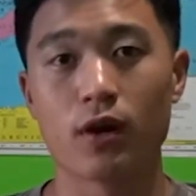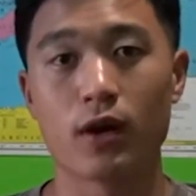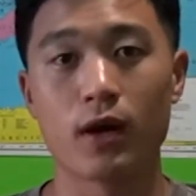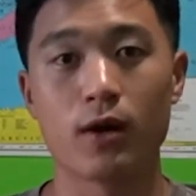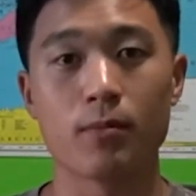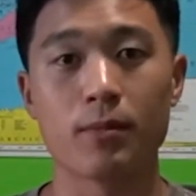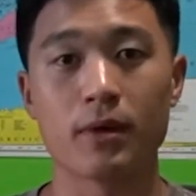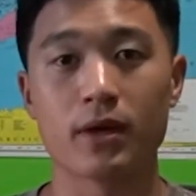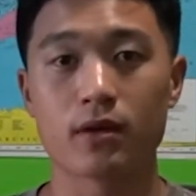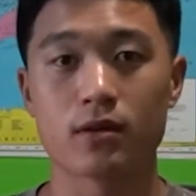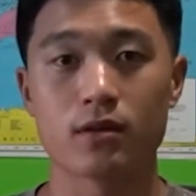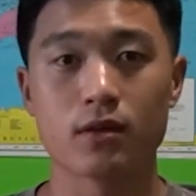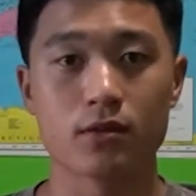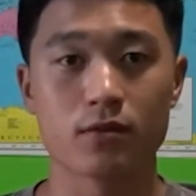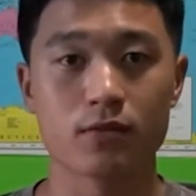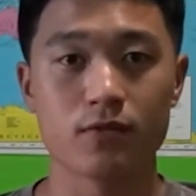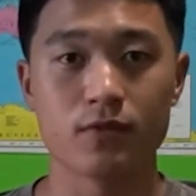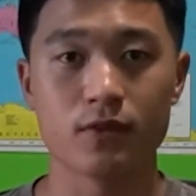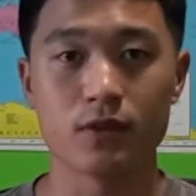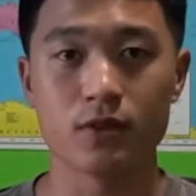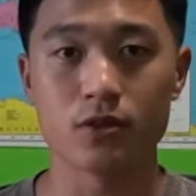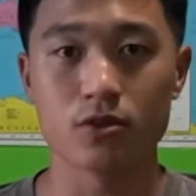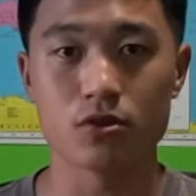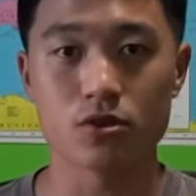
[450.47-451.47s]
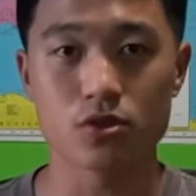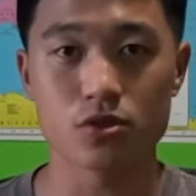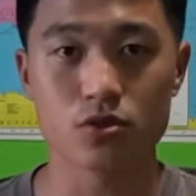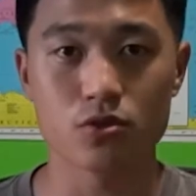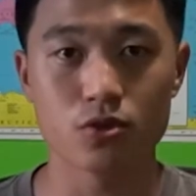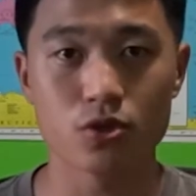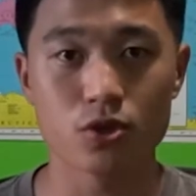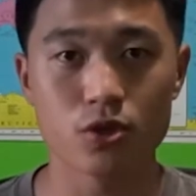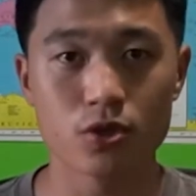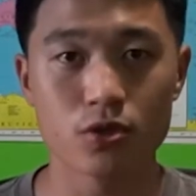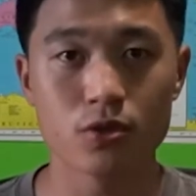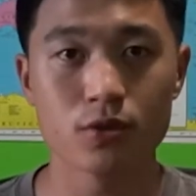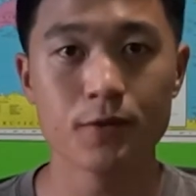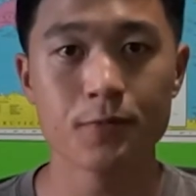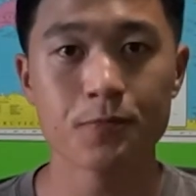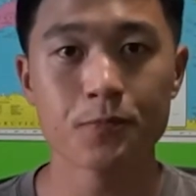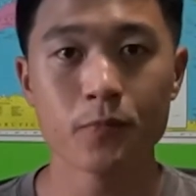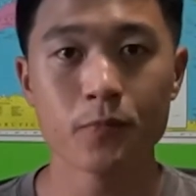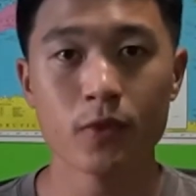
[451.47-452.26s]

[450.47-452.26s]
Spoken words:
I'll make another video sooner.